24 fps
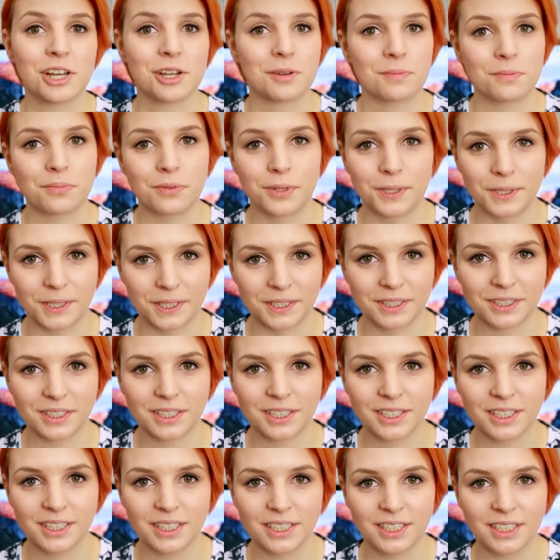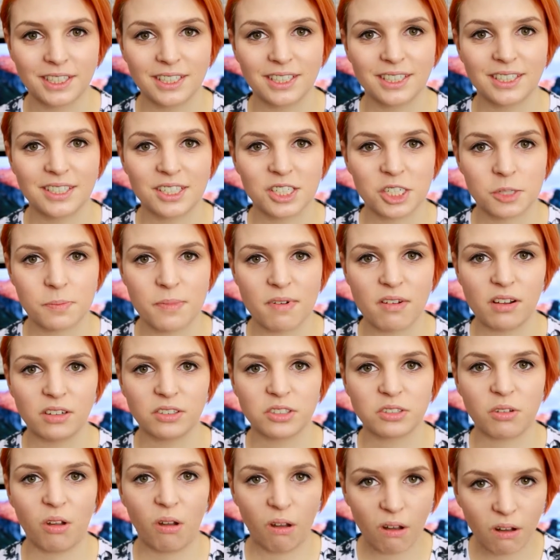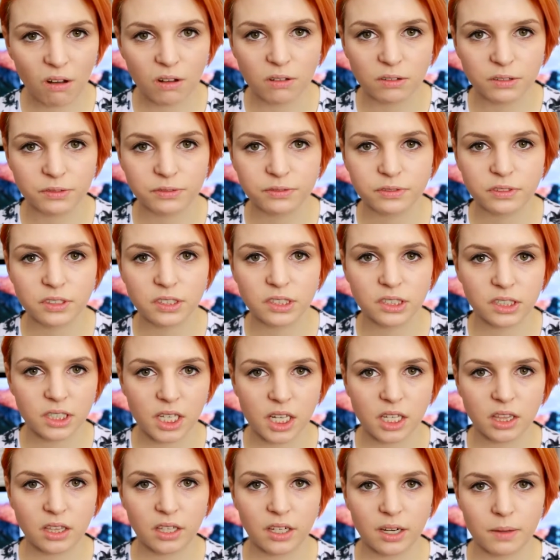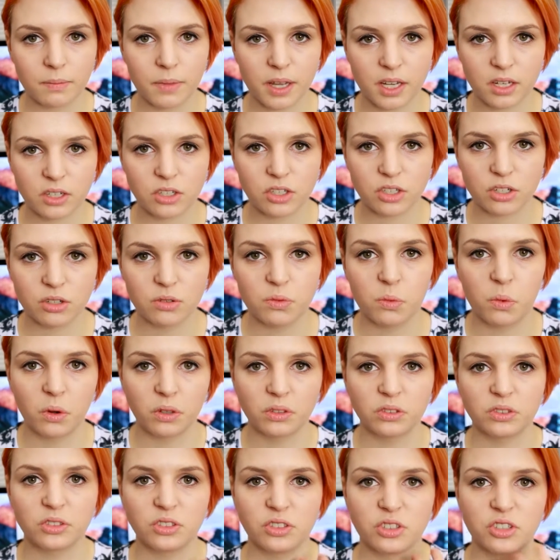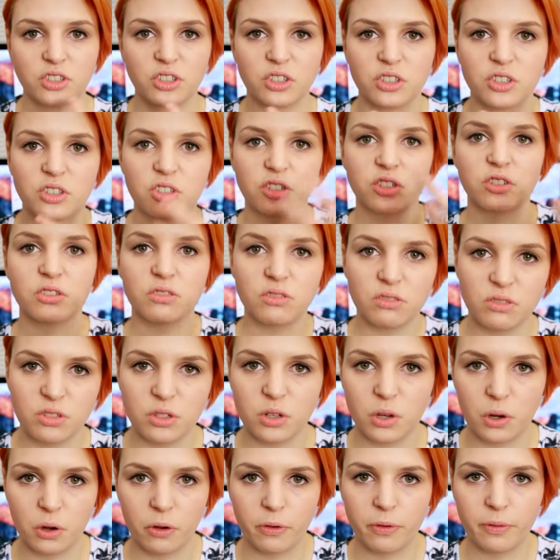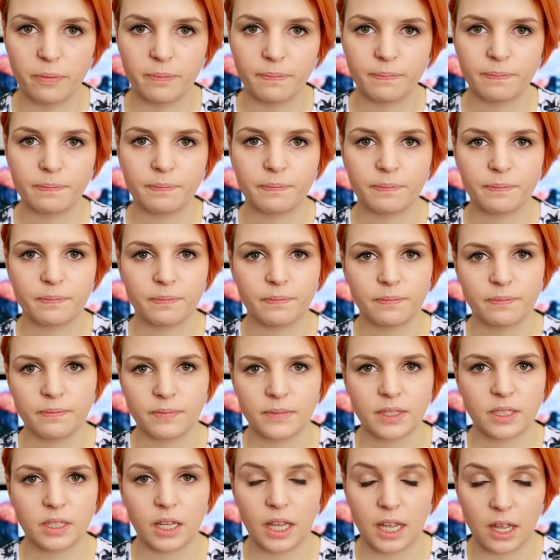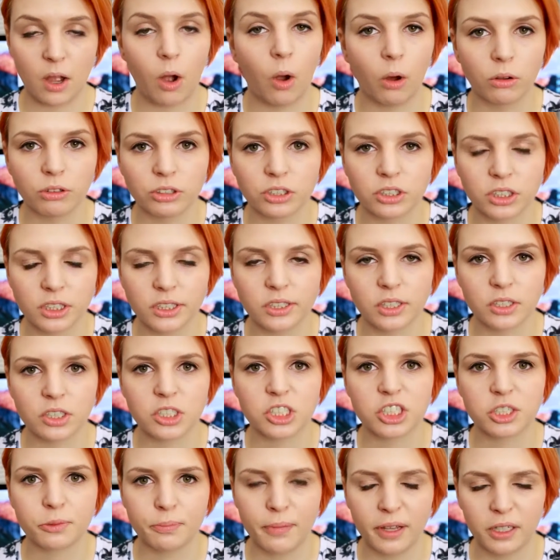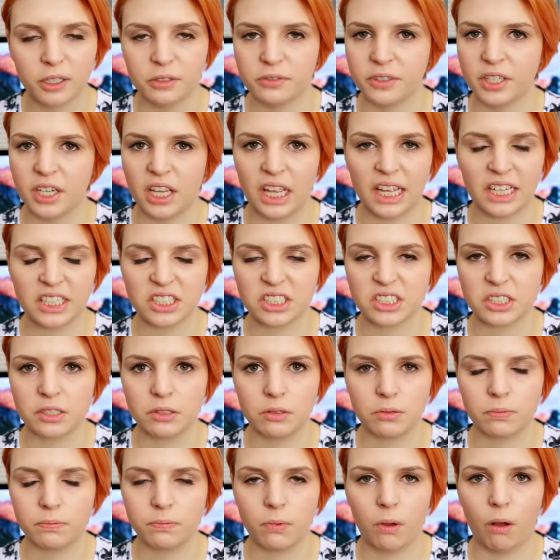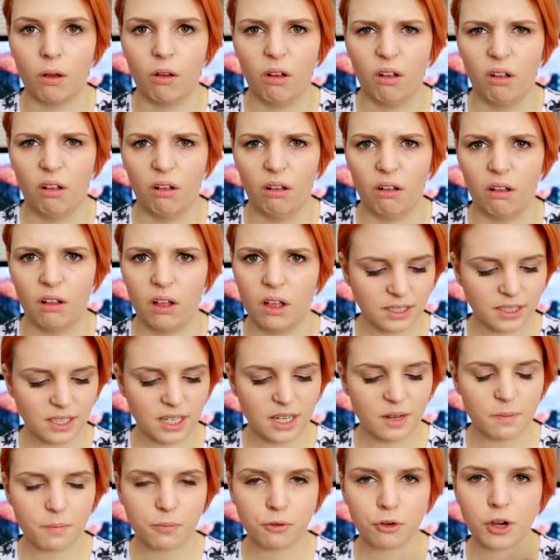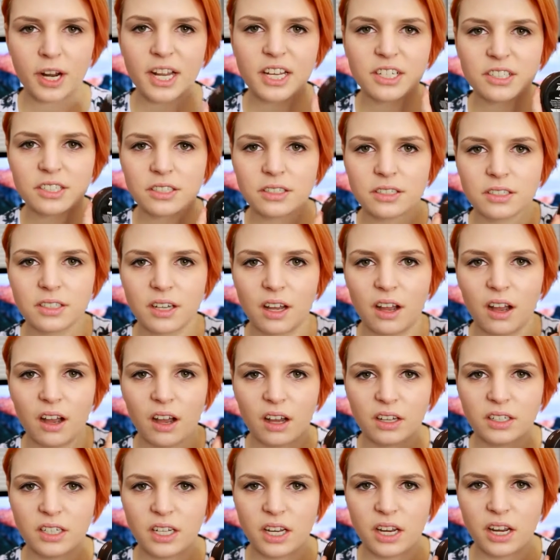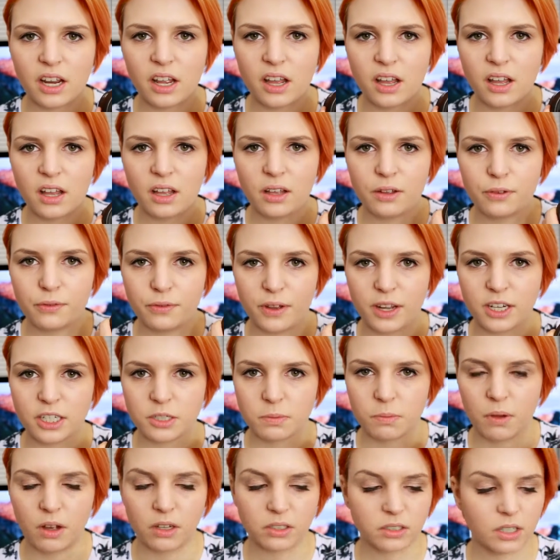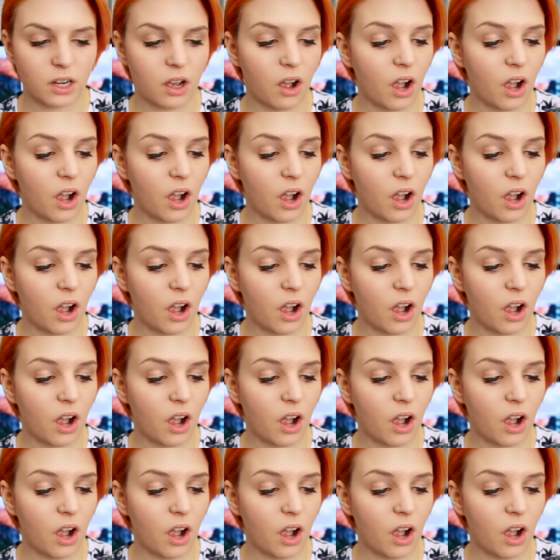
certain product smells of the thing that it makes you want to do. It honestly does smell of it. It's the... It is the Brazened Honey face mask.